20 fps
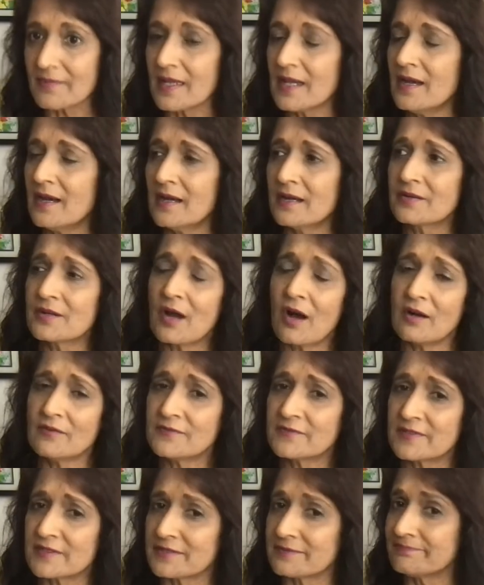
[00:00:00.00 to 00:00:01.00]
And
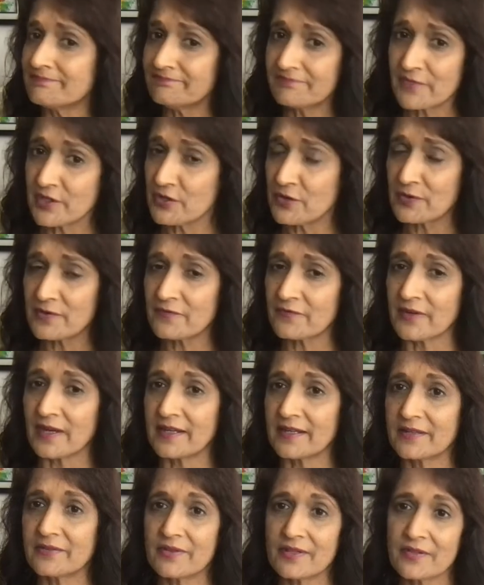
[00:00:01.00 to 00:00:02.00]
often you would
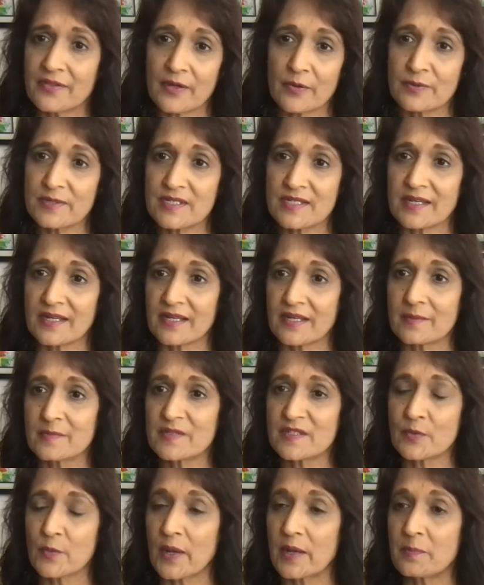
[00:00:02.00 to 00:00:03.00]
find that there were
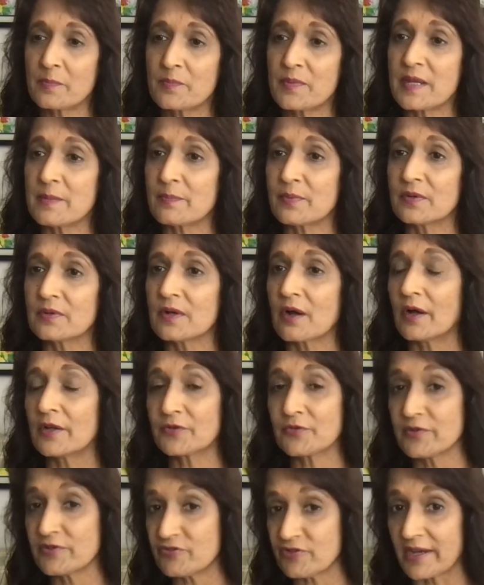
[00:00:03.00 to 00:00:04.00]
times when people
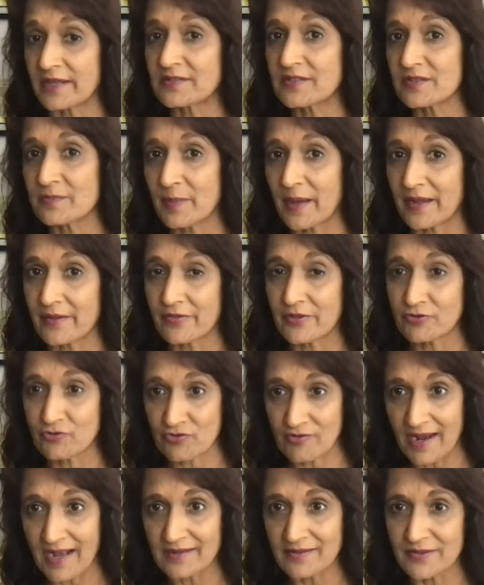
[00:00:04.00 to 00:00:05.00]
got rejected by the
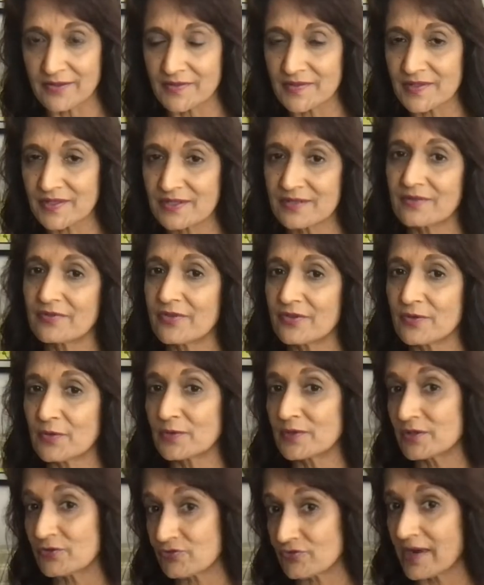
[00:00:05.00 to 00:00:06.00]
dragons, though
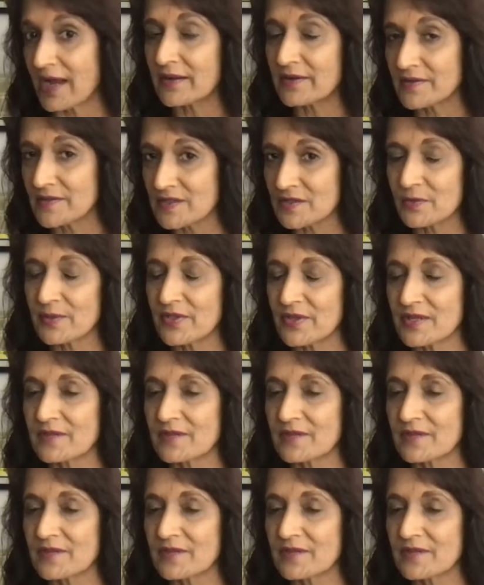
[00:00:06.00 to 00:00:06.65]
the dragons were the